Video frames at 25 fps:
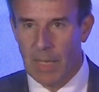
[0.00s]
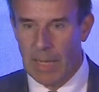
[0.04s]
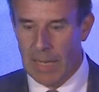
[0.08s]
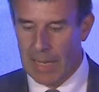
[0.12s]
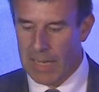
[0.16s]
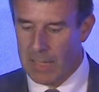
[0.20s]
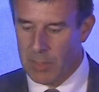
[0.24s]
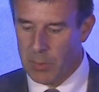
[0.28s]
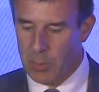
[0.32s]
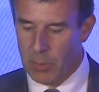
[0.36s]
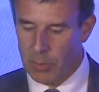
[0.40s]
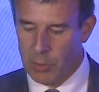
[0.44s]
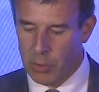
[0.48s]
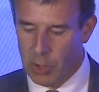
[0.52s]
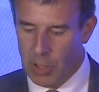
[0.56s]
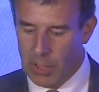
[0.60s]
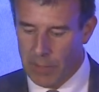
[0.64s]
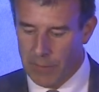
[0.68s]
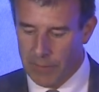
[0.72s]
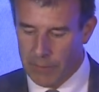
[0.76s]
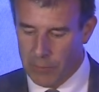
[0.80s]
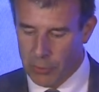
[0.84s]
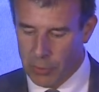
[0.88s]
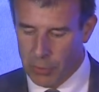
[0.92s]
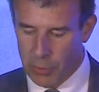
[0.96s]
and to
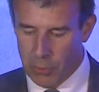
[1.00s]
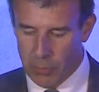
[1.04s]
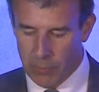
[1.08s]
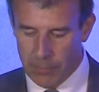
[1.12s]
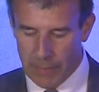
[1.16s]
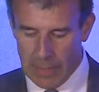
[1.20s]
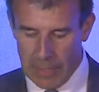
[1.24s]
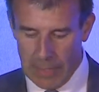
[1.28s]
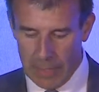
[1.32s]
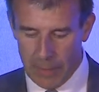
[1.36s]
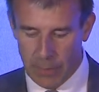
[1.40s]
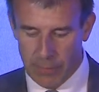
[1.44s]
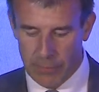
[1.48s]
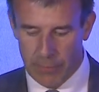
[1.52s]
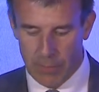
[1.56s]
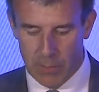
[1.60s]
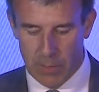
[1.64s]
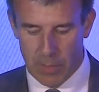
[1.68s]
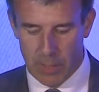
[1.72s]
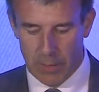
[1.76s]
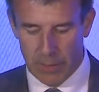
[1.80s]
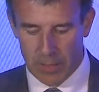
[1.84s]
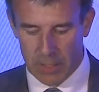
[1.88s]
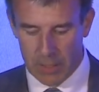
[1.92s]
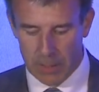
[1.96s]
achieve true value from
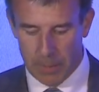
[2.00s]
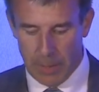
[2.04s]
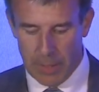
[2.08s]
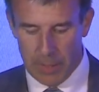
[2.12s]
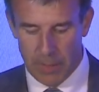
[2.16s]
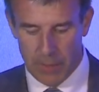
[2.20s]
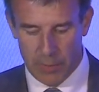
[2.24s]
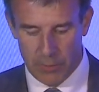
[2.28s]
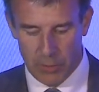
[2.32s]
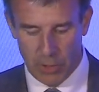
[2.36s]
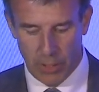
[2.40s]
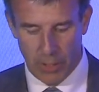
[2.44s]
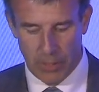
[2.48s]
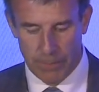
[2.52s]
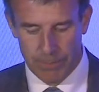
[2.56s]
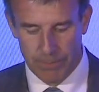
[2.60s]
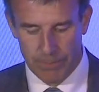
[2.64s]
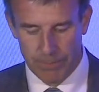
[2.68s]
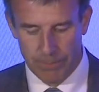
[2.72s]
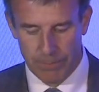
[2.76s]
our expenditure.